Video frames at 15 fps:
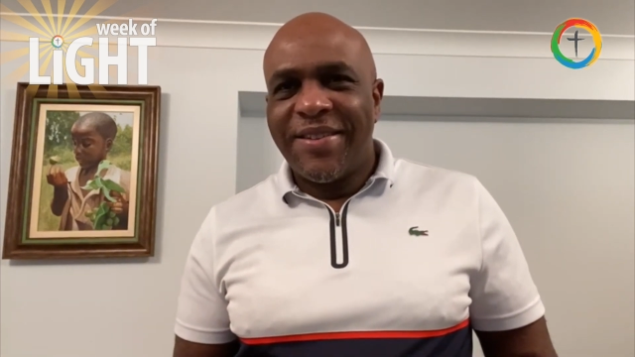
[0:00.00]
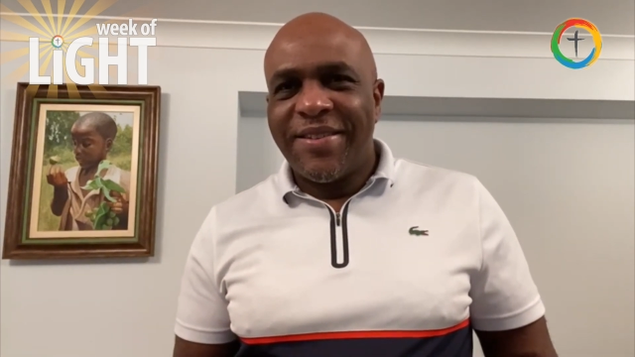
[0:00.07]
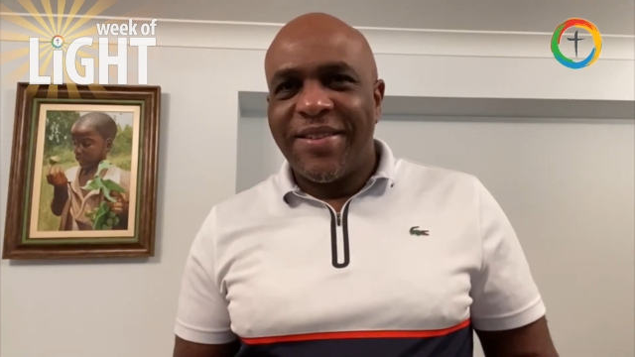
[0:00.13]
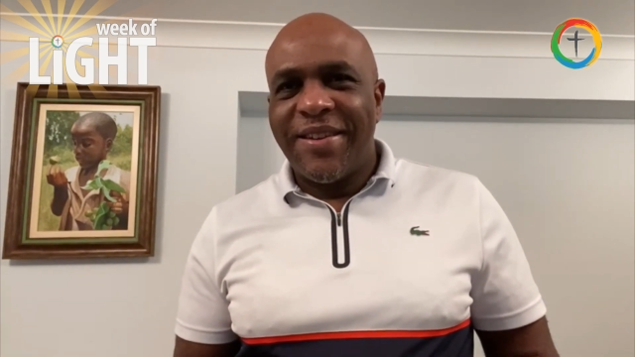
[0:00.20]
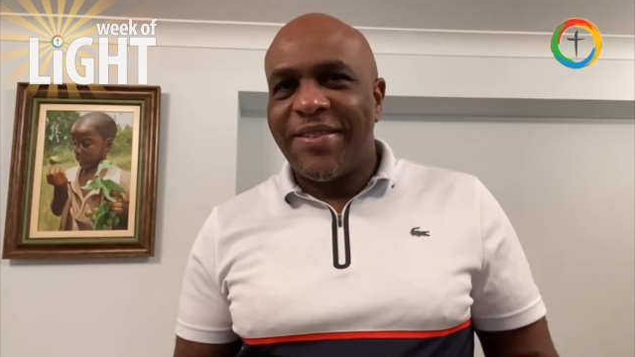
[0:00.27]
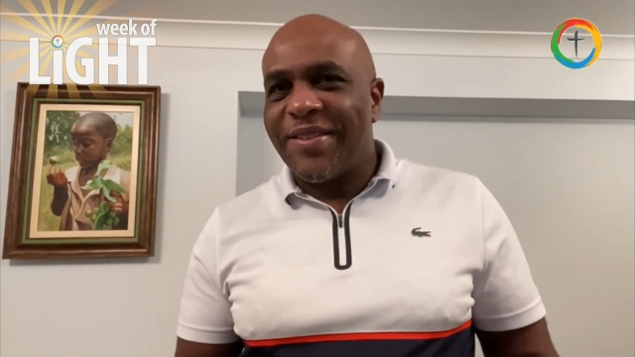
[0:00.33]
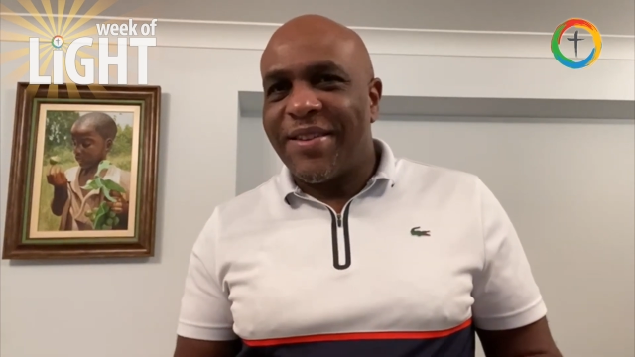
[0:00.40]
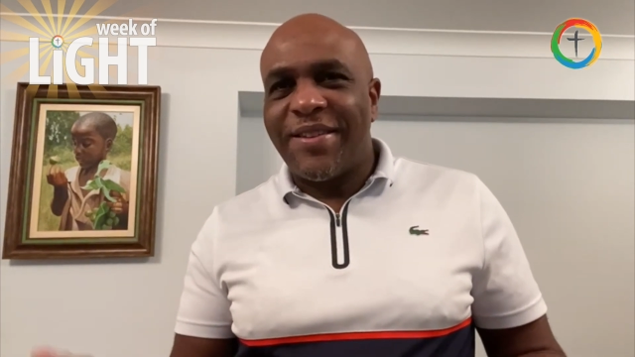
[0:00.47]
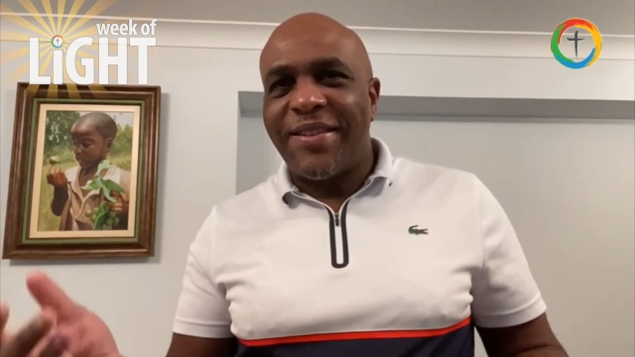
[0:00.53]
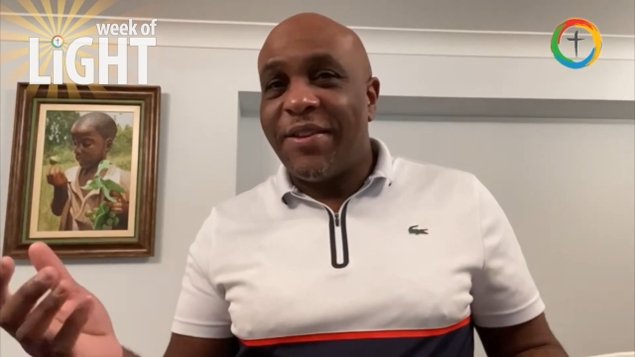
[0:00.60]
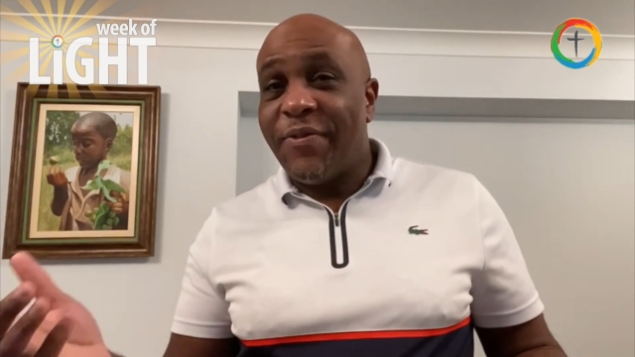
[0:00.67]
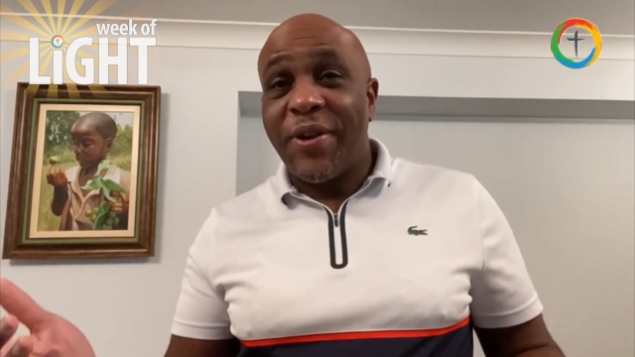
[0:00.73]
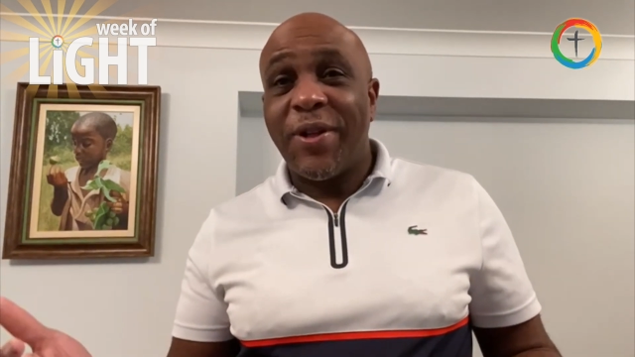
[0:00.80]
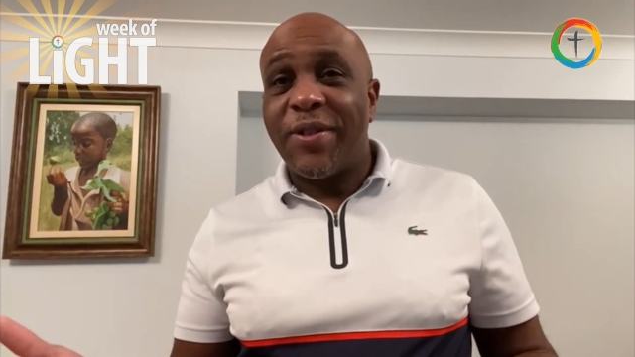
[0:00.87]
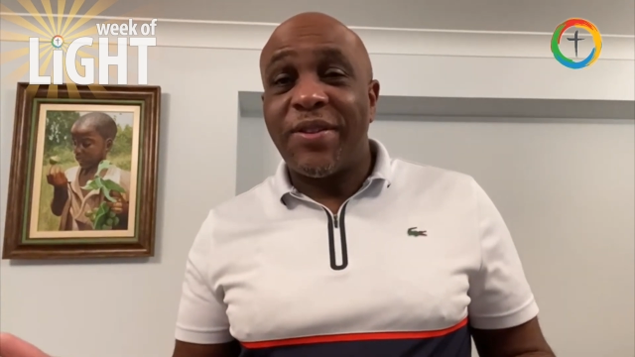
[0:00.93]
it's a
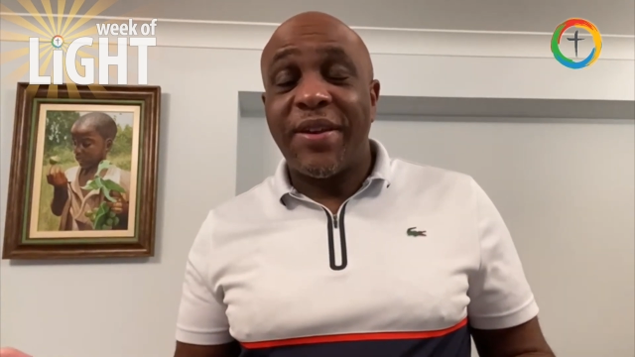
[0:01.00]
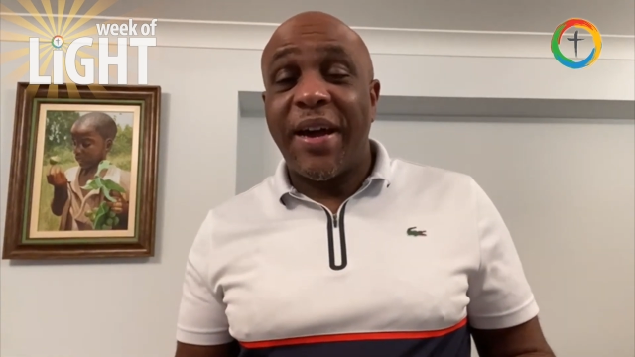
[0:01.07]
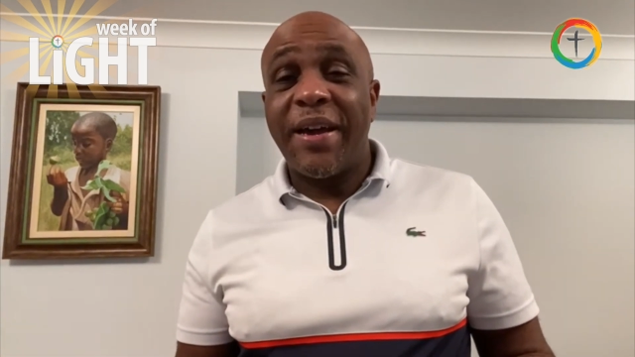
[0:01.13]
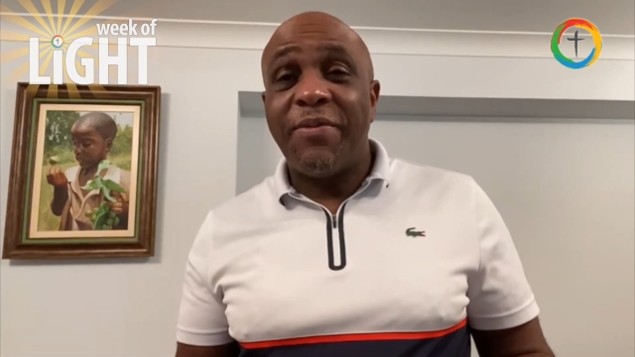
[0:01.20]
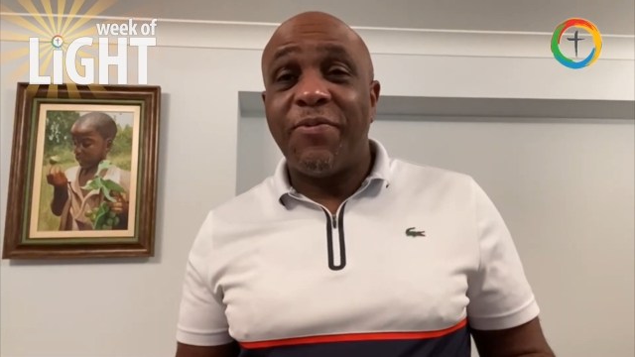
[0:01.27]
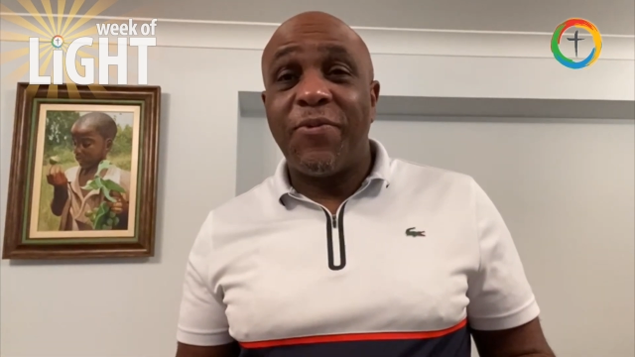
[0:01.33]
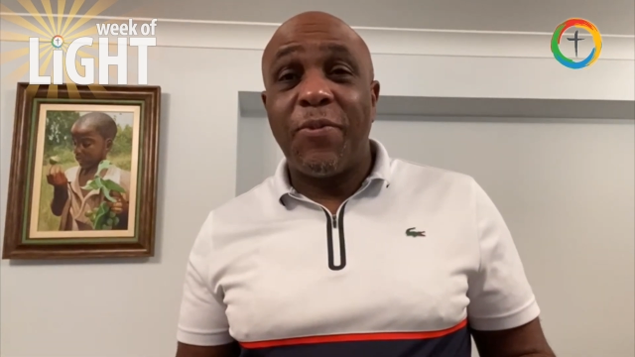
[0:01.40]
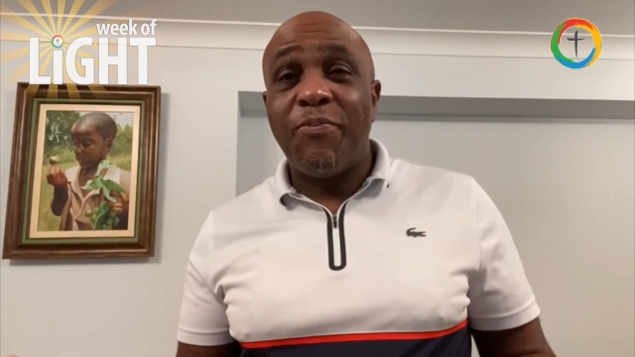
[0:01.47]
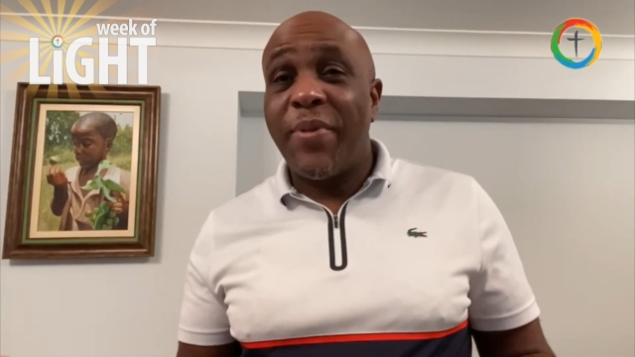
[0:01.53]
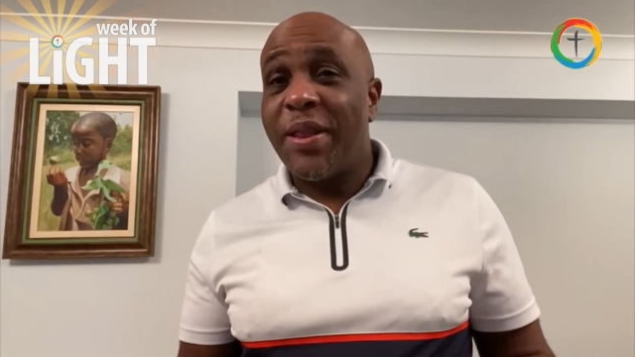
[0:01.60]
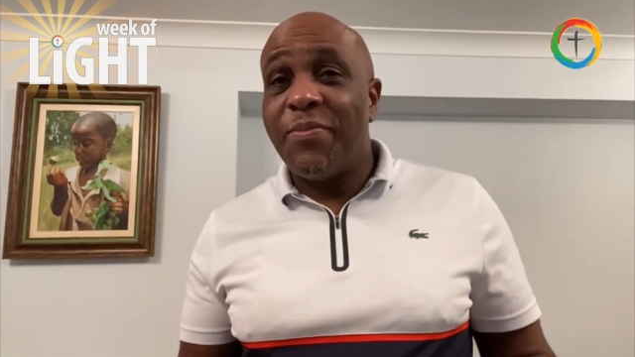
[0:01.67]
difficult time for many